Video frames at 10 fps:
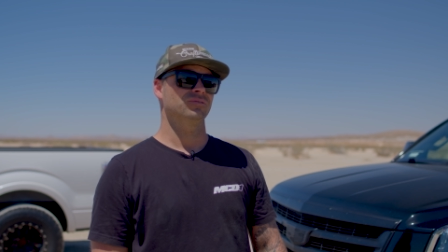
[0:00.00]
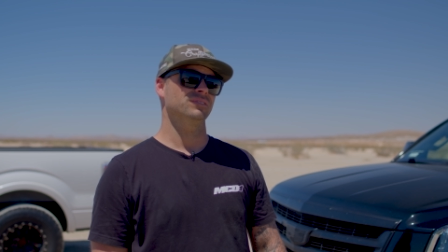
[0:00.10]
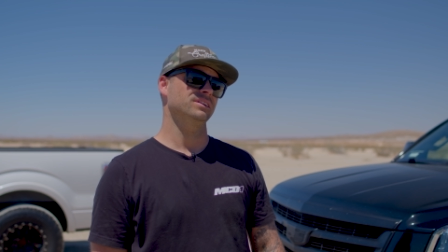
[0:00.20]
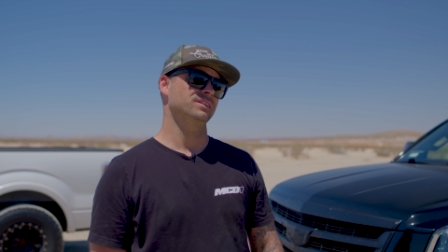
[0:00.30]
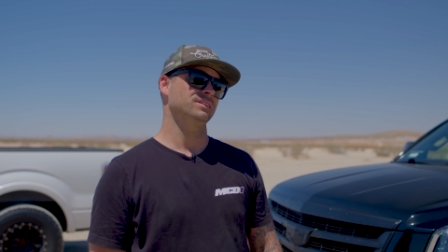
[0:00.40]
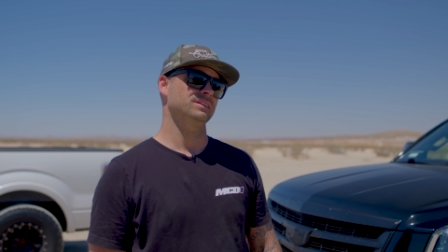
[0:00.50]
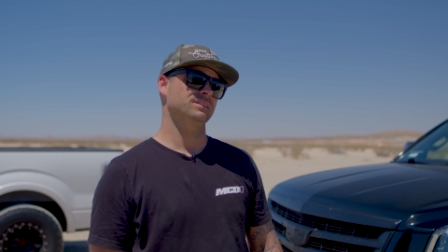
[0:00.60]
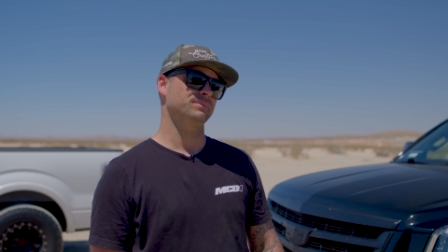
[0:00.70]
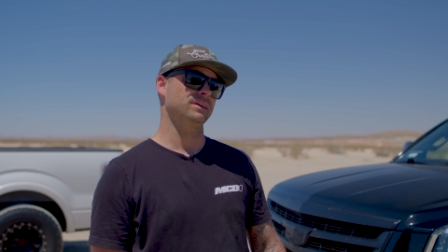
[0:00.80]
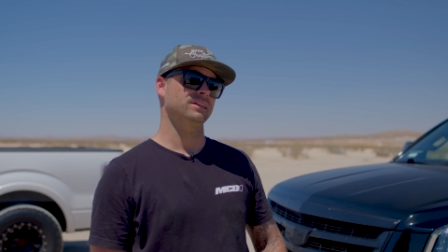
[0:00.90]
We
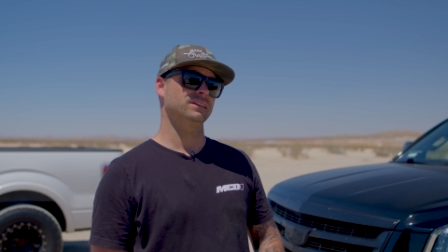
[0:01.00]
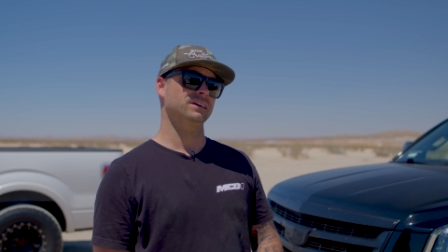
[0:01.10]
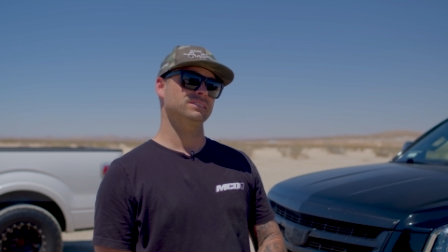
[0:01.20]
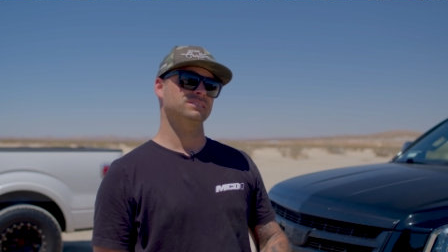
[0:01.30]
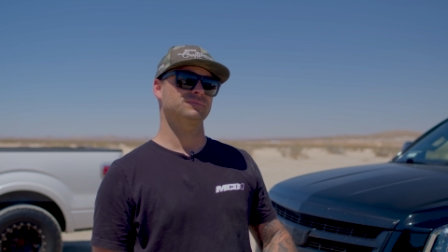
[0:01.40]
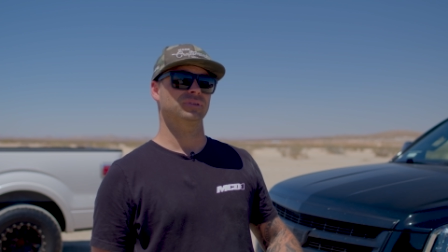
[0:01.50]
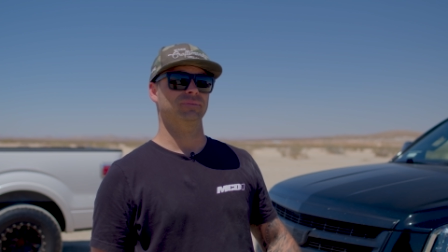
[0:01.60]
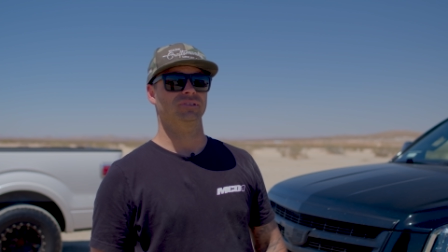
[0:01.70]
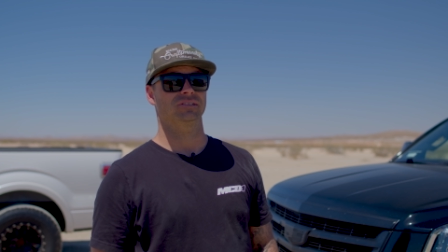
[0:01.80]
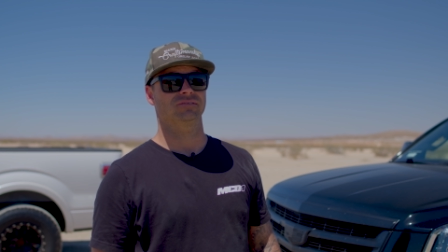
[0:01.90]
made it nice,
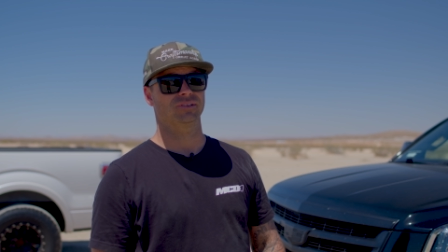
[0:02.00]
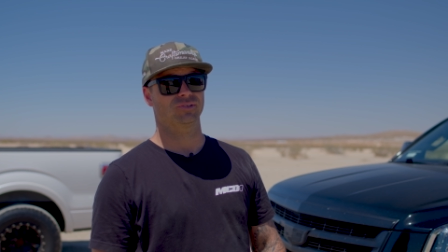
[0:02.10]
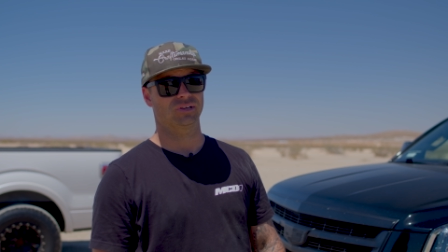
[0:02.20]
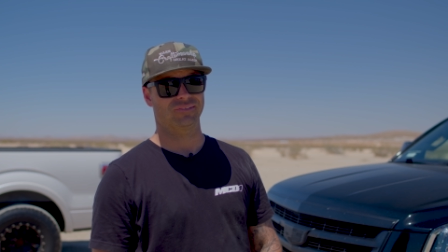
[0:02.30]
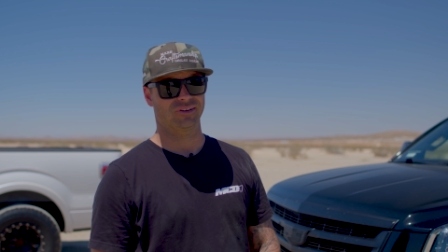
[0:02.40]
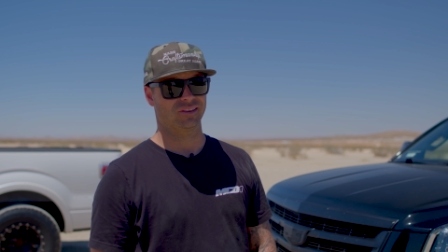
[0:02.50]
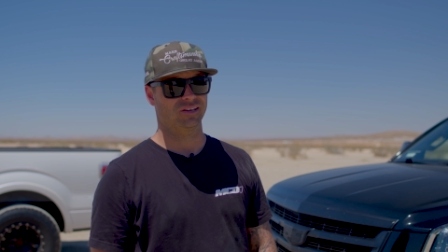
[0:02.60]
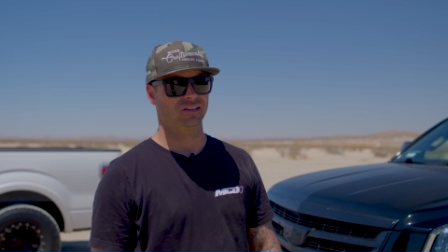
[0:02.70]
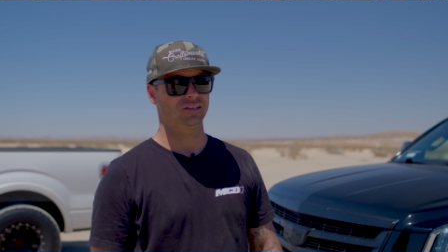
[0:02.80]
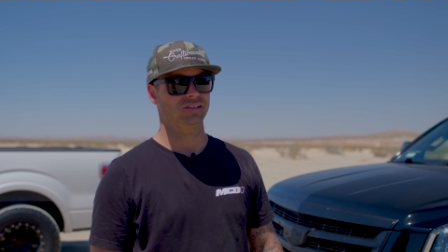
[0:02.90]
prepped it, went through
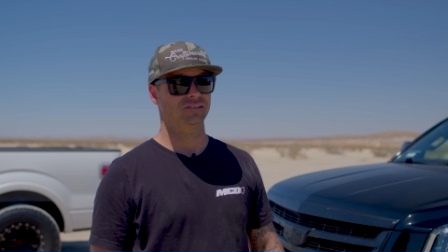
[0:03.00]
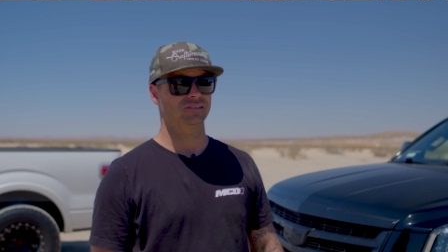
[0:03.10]
everything.